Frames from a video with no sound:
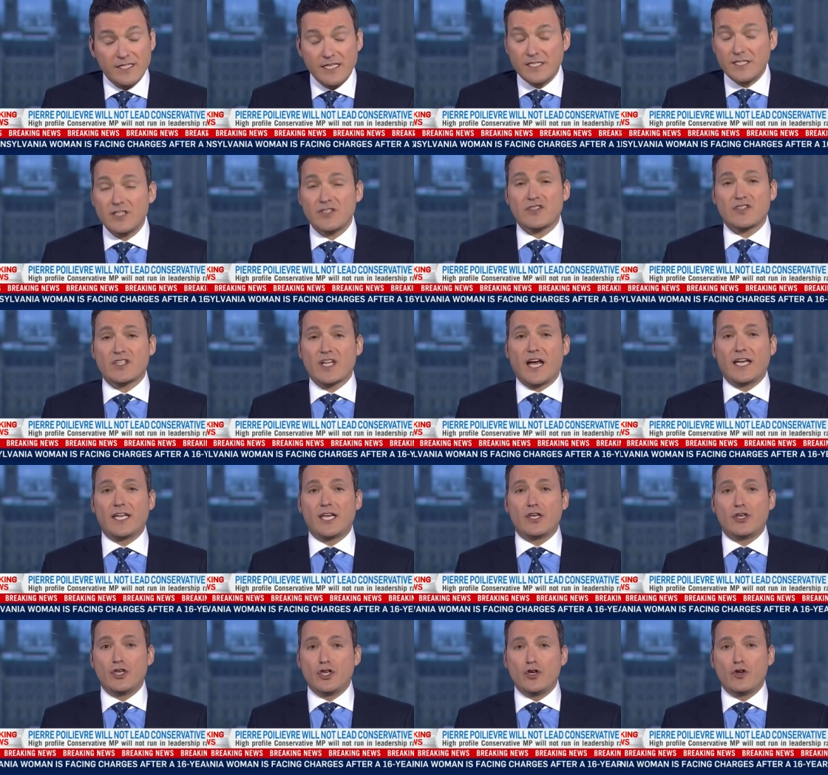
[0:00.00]
This is
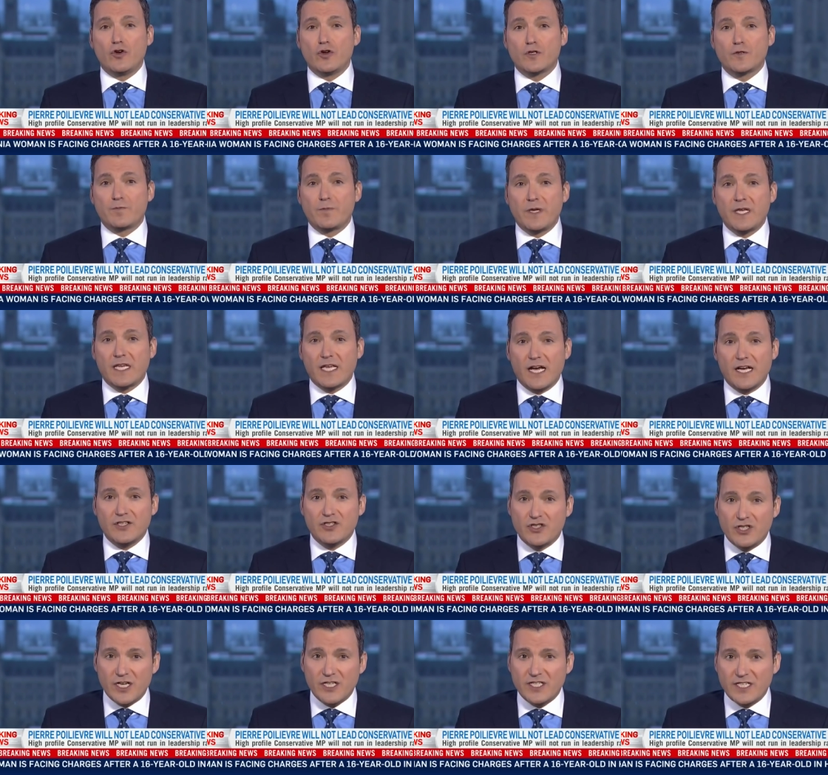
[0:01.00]
stunning news because
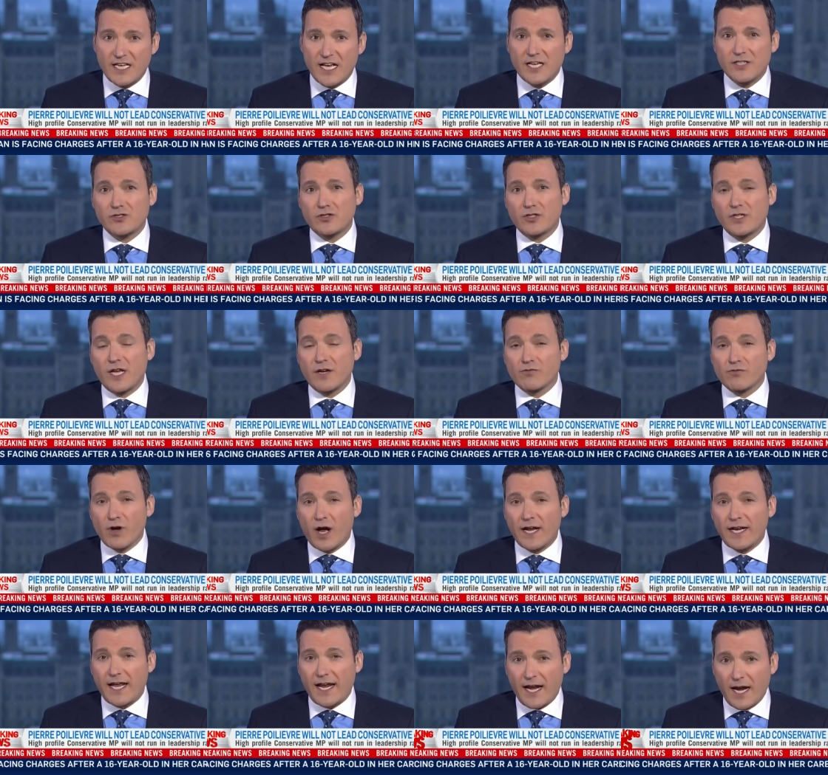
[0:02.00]
just yesterday,
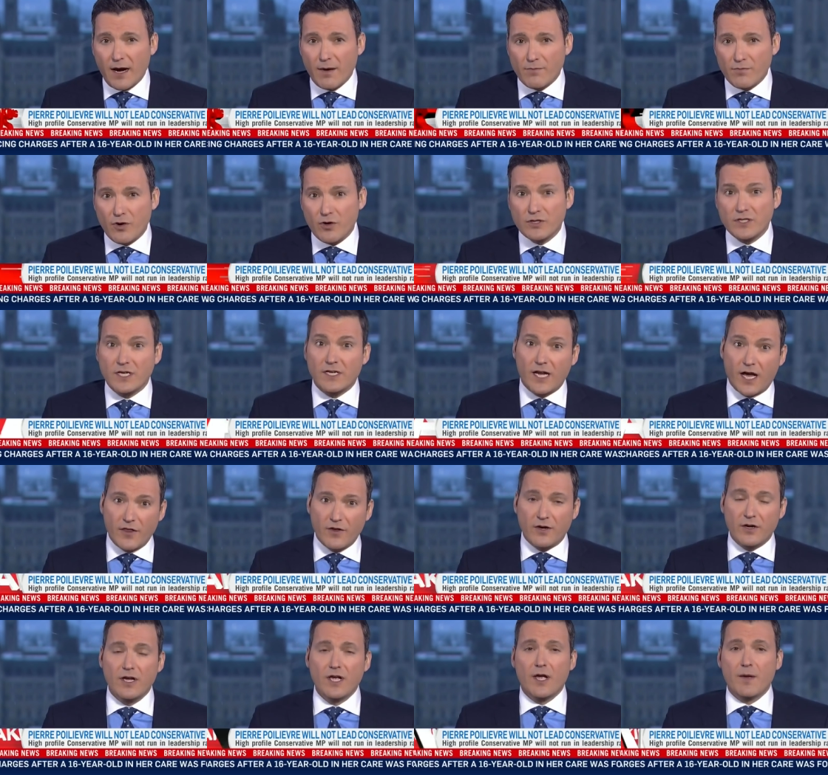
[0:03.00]
Rona Ambrose,
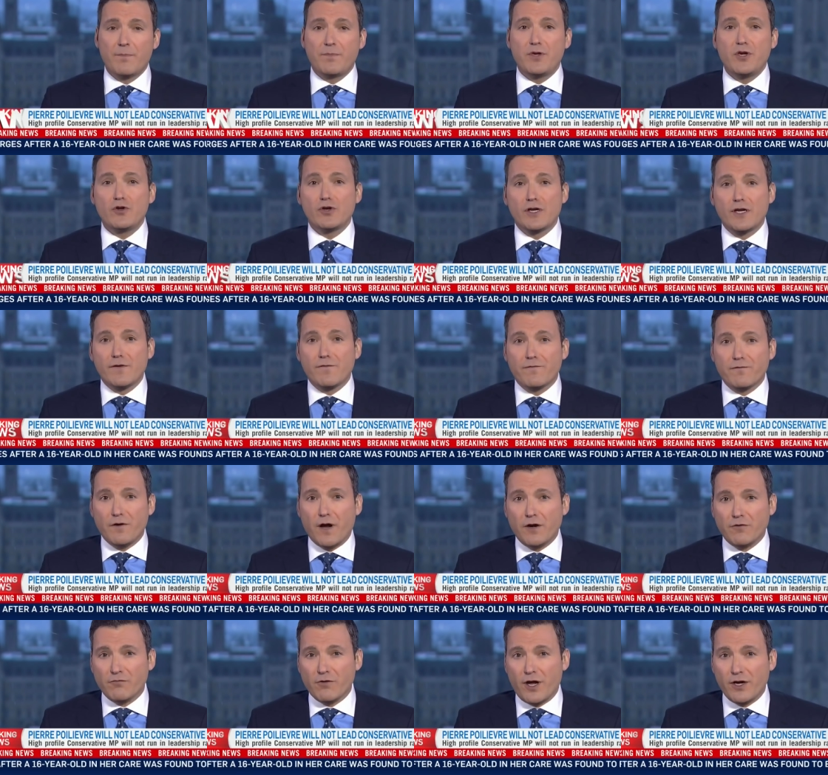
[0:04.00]
another putative
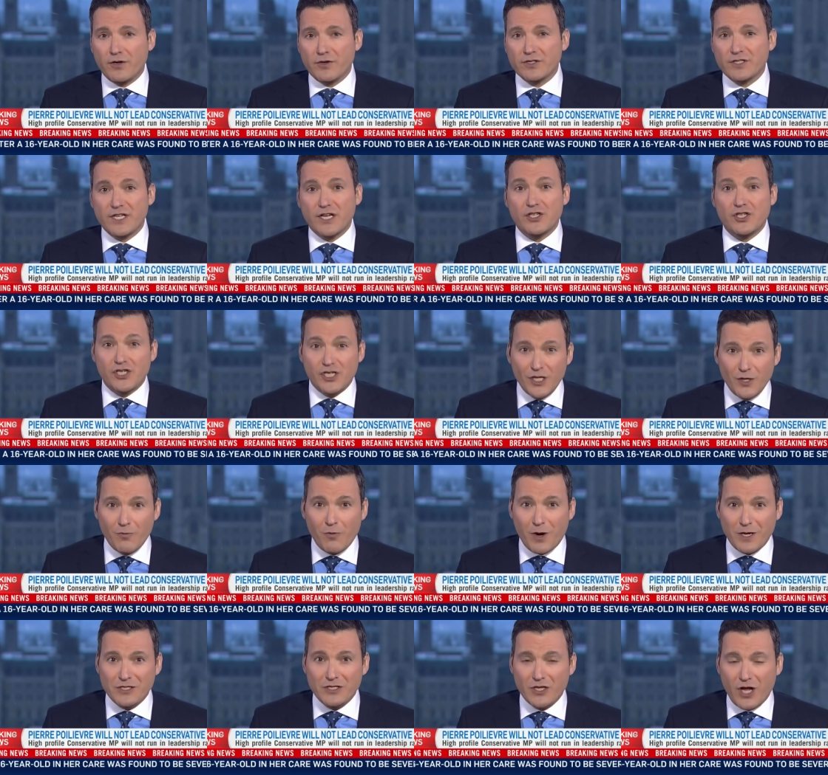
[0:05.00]
frontrunner, said she
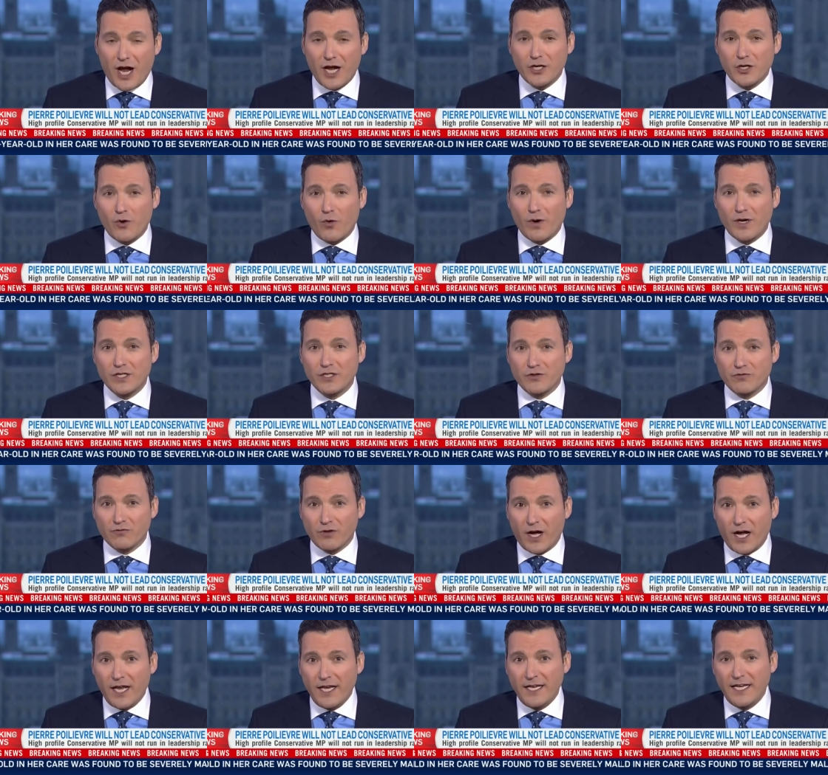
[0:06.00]
was not going to
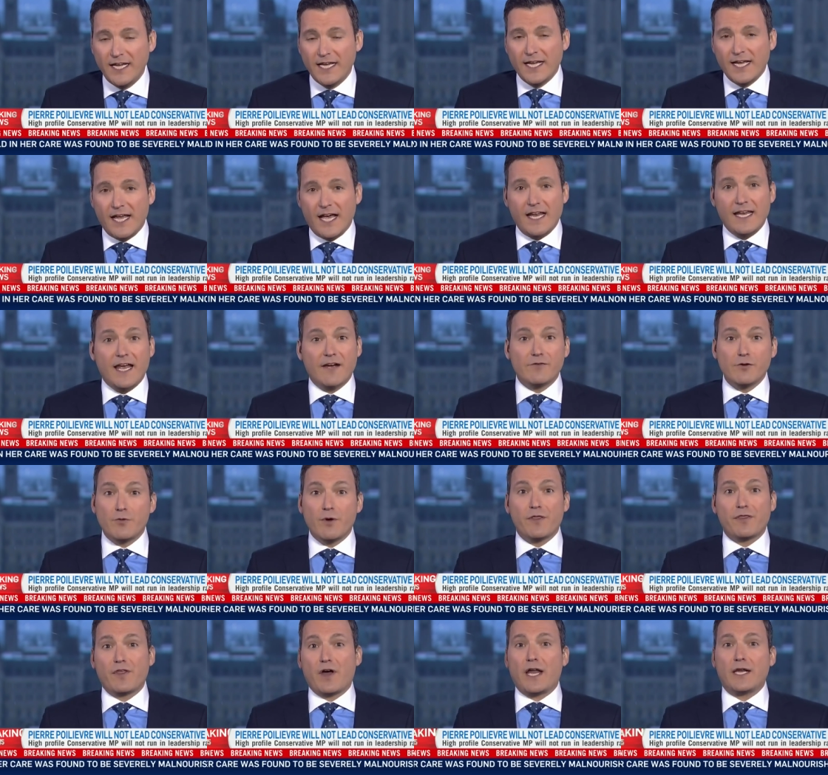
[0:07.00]
run, and
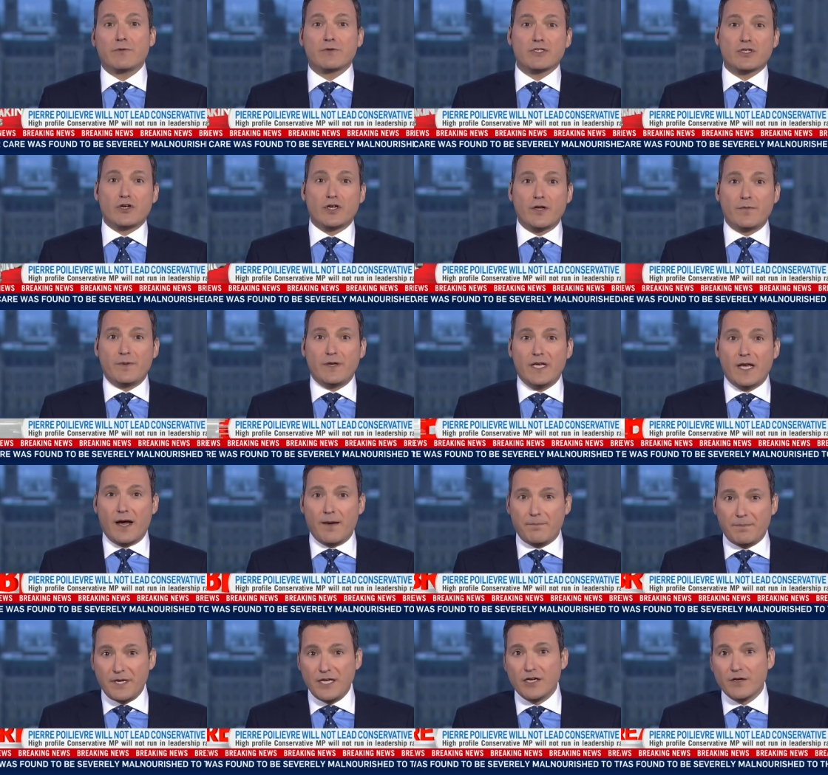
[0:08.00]
everyone thought it was going to be uh,
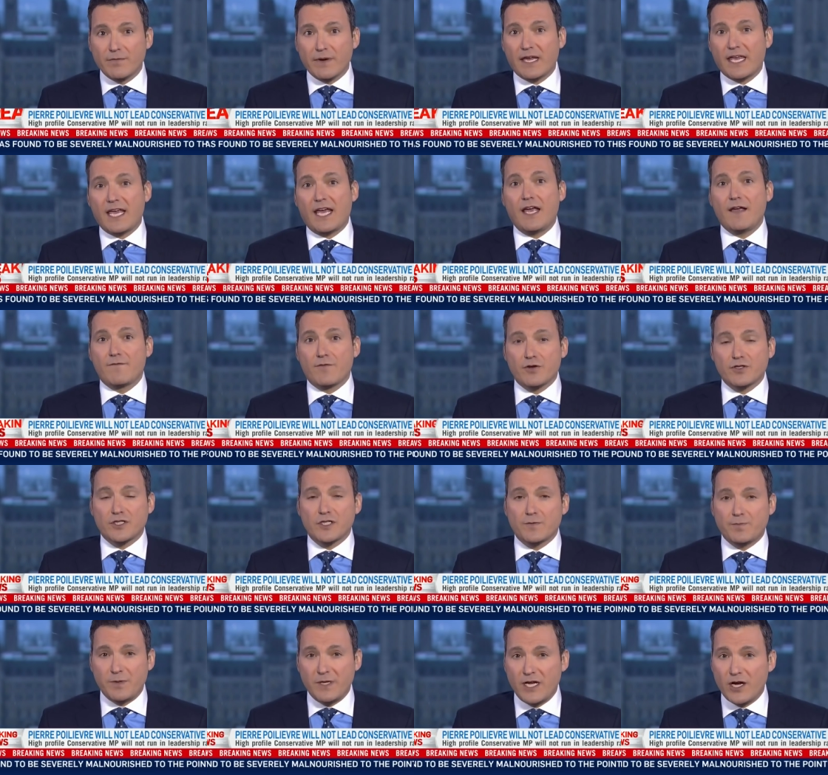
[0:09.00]
Peter MacKay
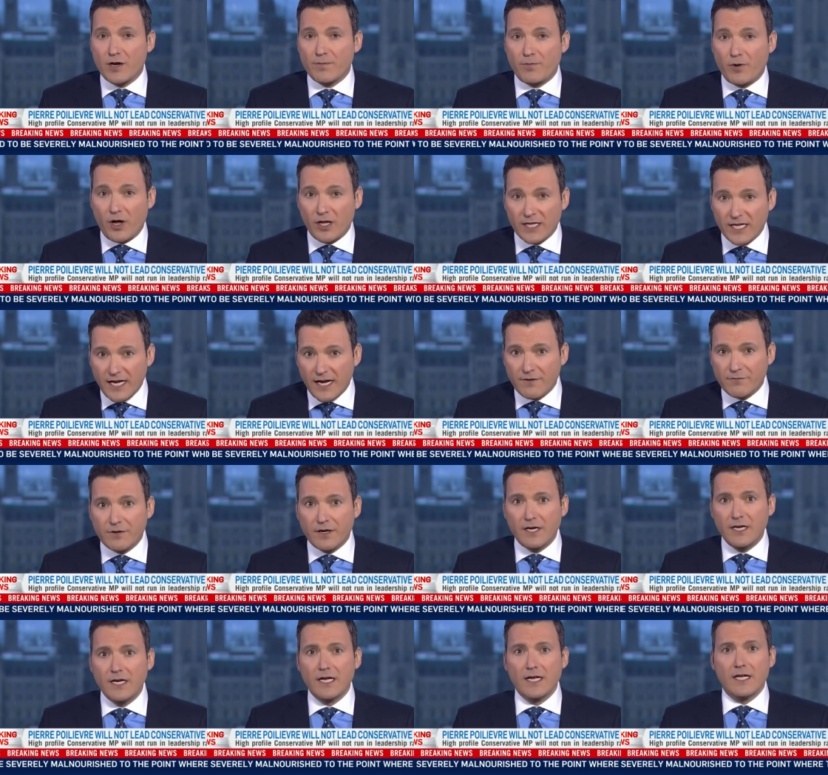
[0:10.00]
versus Pierre
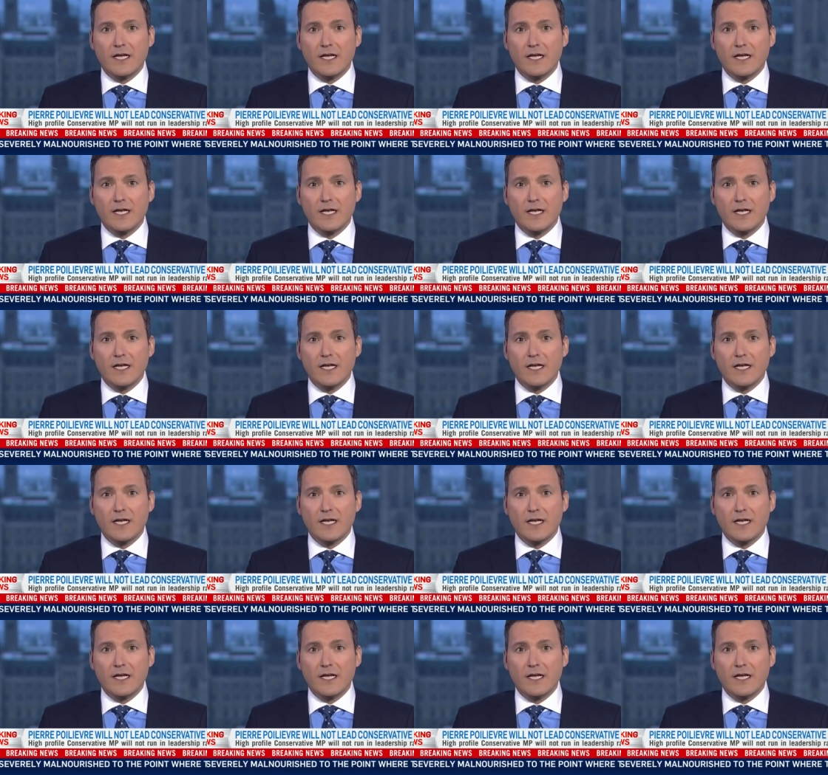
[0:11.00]
Poilievre.